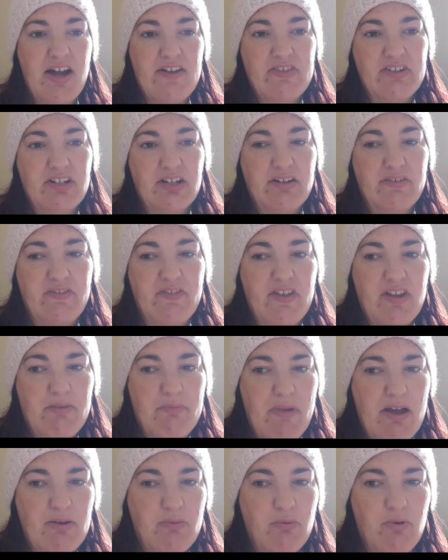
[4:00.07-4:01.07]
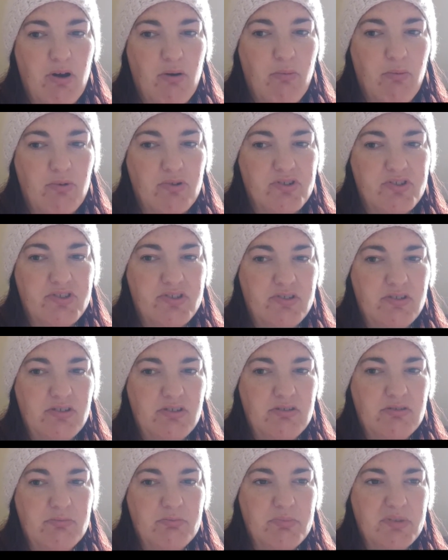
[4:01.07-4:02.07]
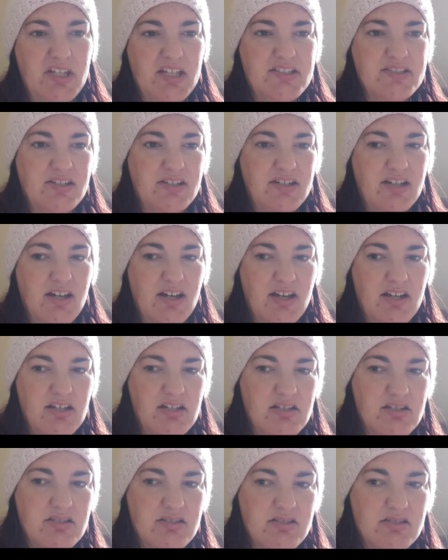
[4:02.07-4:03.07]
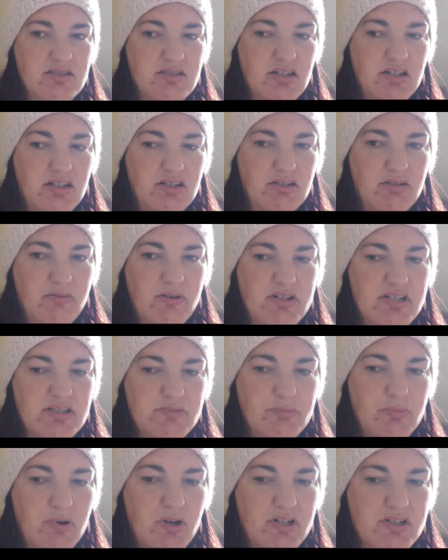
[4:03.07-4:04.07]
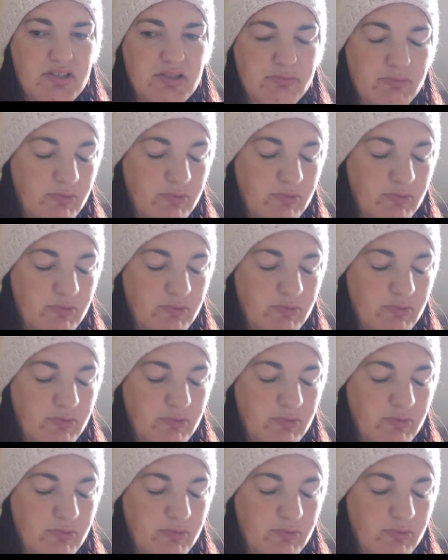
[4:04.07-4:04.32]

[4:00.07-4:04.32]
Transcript: I have enough there to make what I want to, but that's okay because I can always buy some